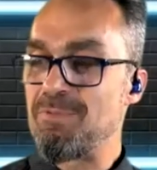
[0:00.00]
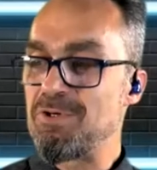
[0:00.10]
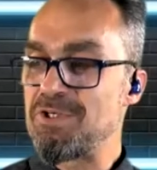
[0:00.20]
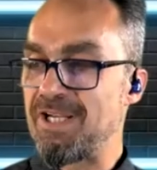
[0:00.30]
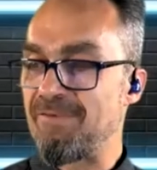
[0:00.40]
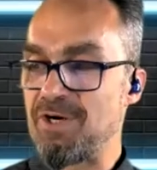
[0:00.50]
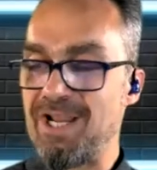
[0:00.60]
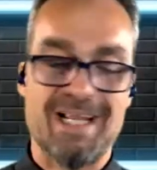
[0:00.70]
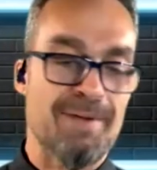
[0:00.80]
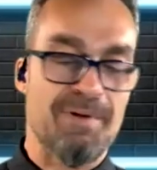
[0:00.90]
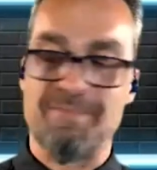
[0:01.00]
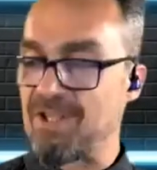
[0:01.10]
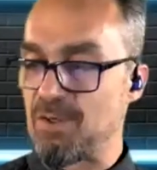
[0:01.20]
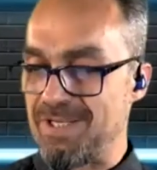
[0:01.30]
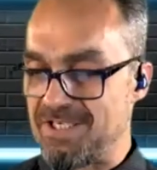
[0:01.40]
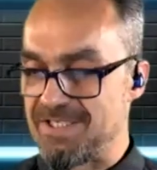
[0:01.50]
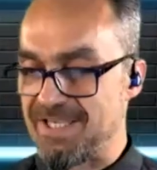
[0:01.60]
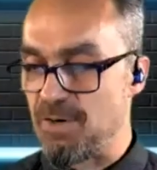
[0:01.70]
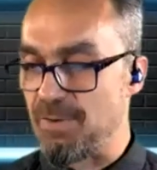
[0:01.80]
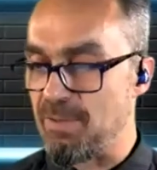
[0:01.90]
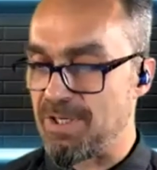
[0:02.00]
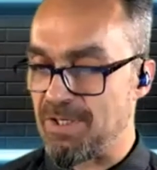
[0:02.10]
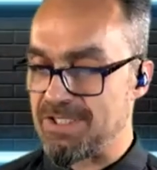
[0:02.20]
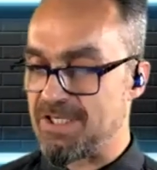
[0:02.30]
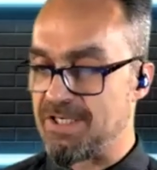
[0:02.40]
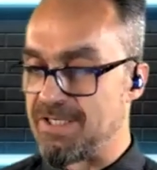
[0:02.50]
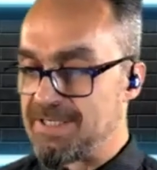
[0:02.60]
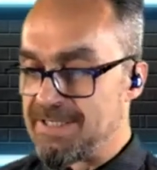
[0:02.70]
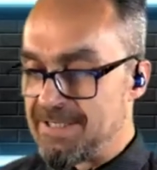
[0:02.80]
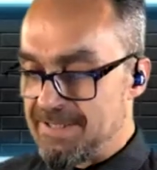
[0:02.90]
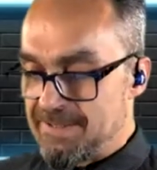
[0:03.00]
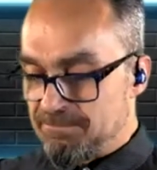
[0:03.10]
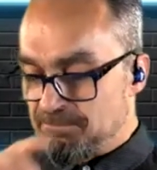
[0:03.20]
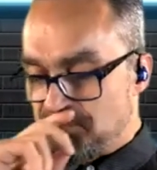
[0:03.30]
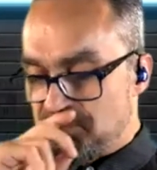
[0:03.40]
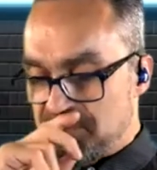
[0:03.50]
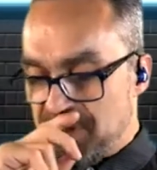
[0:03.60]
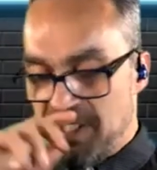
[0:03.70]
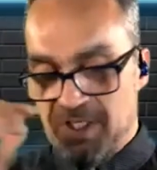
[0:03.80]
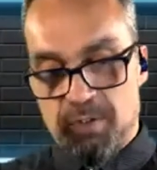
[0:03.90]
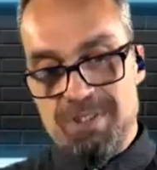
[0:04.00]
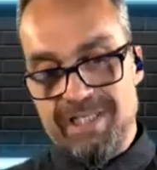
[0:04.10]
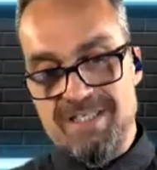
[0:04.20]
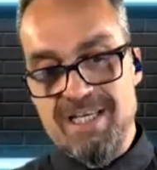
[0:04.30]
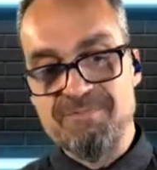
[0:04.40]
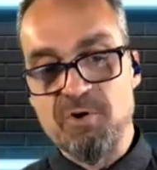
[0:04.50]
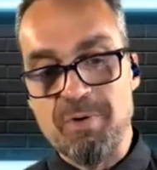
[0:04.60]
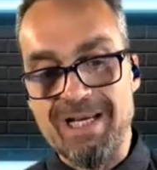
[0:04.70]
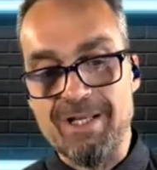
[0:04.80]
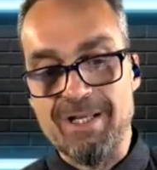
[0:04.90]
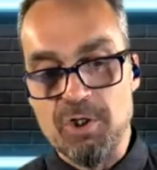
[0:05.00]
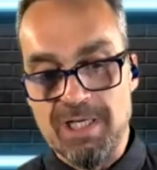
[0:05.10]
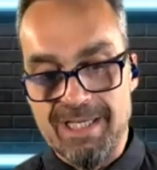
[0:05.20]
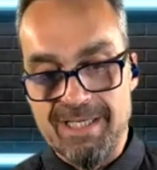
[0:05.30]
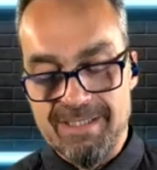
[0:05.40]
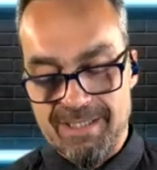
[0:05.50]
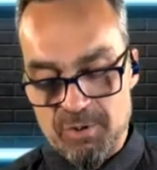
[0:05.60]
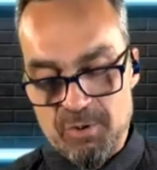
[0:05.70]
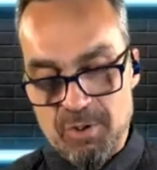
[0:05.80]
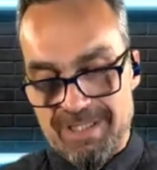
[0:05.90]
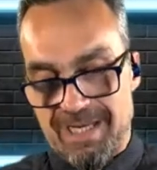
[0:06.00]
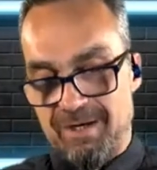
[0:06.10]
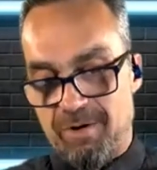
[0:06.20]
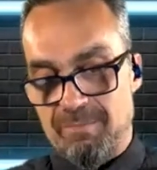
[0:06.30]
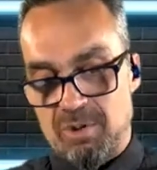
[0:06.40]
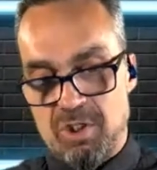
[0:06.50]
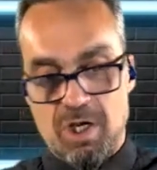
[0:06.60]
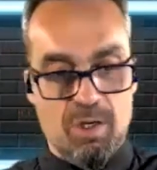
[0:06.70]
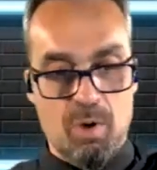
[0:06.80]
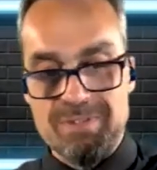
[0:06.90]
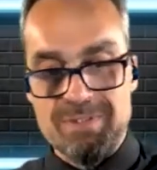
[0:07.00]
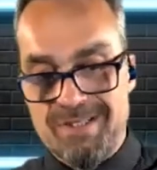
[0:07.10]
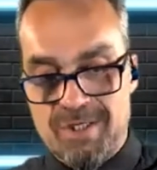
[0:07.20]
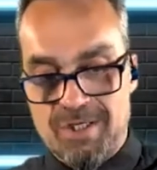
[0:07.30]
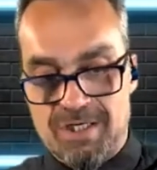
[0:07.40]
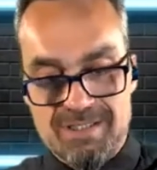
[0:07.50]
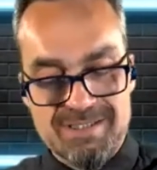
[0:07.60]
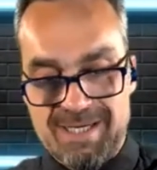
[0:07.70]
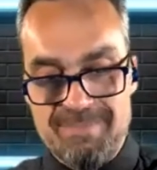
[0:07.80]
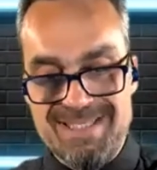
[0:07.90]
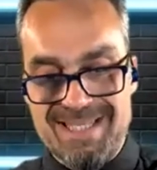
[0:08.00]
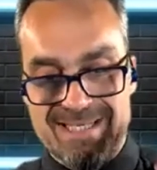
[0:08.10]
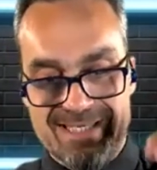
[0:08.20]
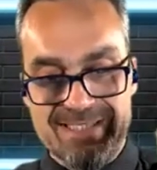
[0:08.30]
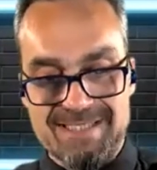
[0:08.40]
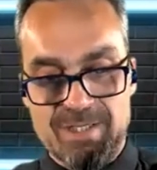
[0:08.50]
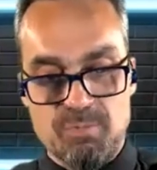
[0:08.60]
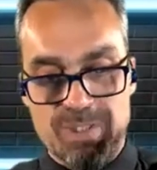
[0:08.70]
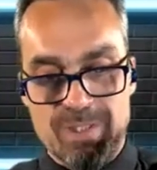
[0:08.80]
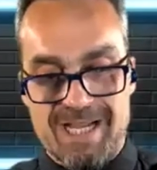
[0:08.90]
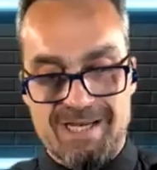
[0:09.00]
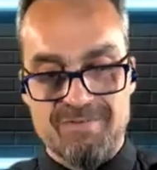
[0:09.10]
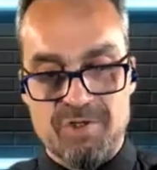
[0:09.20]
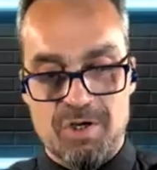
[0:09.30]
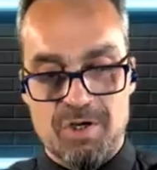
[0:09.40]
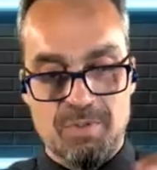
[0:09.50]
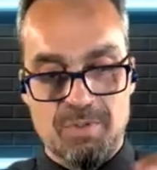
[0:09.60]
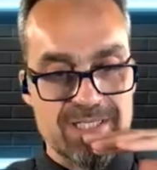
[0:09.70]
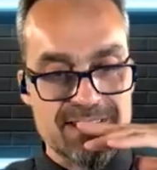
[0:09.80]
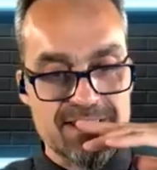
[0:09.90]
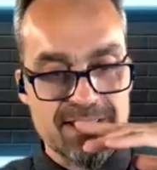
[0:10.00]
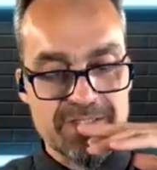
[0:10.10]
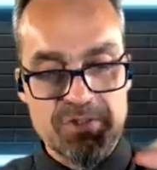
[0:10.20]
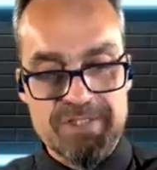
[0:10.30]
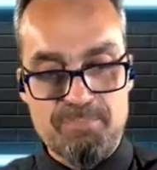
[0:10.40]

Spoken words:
I've got a couple of other questions that I really want to ask you. You were successful really early and you got that incredible car. What was the car? Did I miss that? I didn't get what kind of car it was.